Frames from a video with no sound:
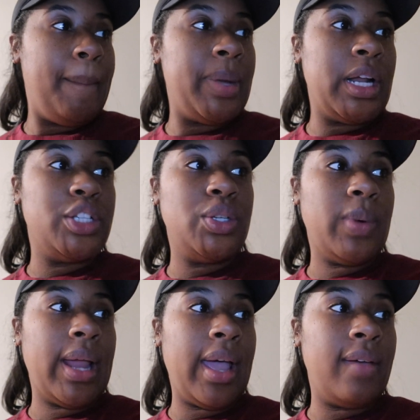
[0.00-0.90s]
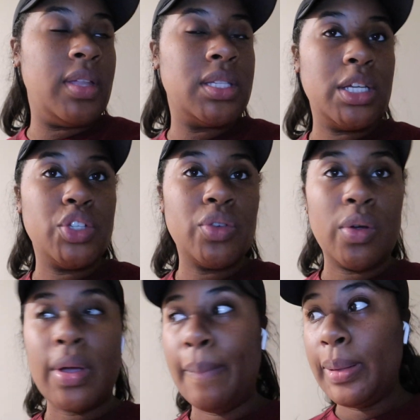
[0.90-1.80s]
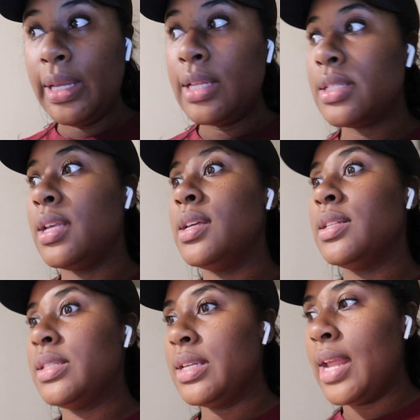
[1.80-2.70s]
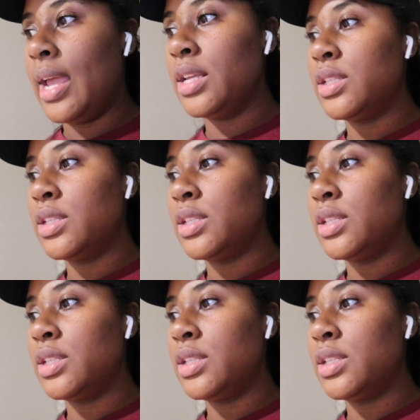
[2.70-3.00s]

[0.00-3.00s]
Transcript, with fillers: but I do wanna have this intro complete tonight.